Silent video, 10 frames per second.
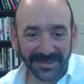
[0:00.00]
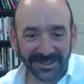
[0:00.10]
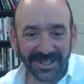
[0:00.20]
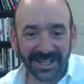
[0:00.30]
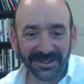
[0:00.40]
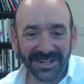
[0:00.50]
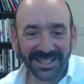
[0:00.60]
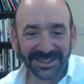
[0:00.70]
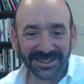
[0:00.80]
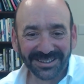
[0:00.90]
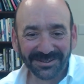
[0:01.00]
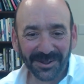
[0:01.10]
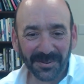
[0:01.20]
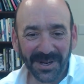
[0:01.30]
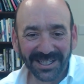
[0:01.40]
Thank you, Naja,
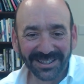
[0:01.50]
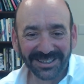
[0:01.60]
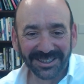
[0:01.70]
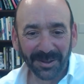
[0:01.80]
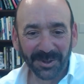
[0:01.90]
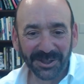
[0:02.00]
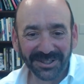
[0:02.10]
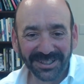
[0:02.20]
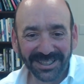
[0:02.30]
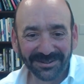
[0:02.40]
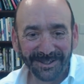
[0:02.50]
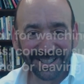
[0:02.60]
for making this opportunity for